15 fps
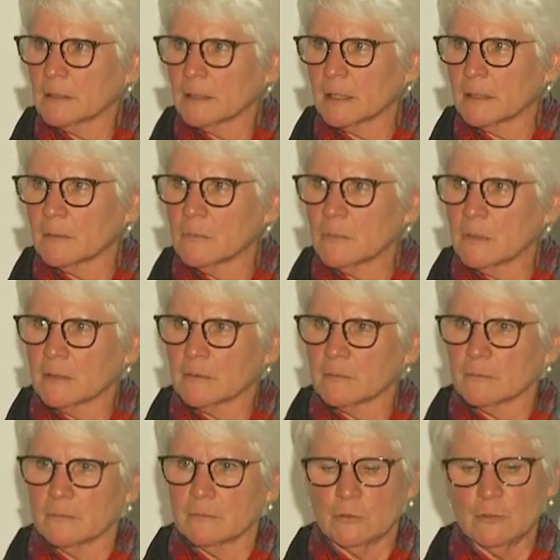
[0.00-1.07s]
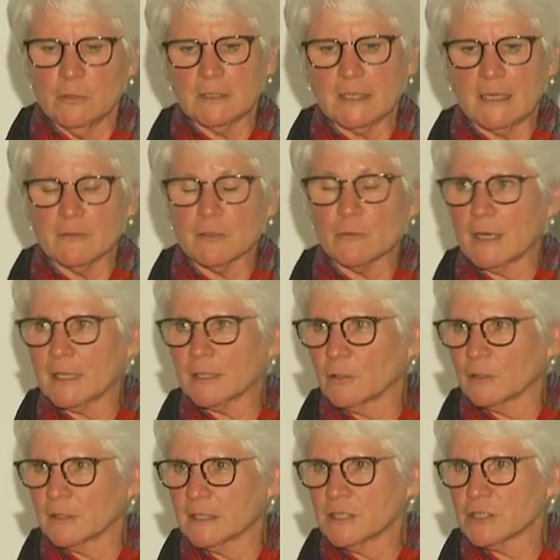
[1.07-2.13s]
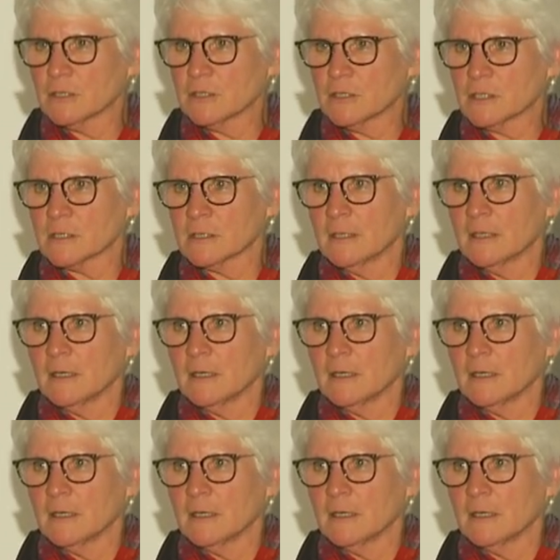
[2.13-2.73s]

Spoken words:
do not have the right conditions,